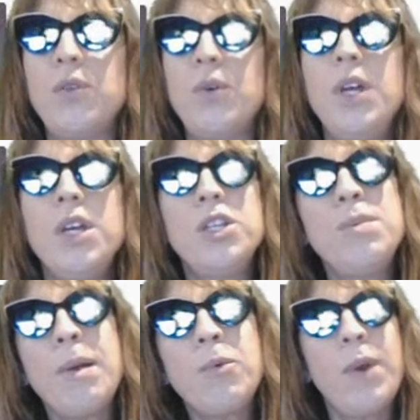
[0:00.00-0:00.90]
do
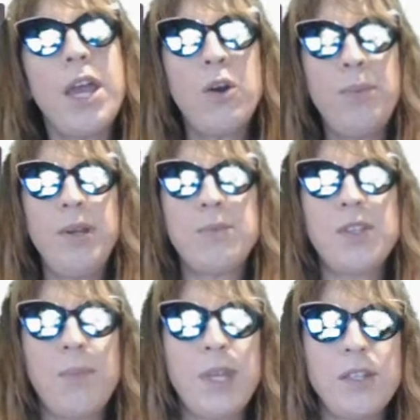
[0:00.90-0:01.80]
you remember when I opened up
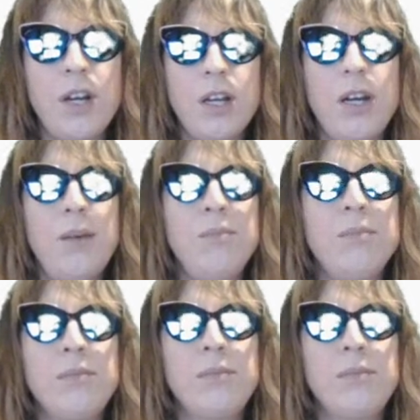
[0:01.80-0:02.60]
something.com? Come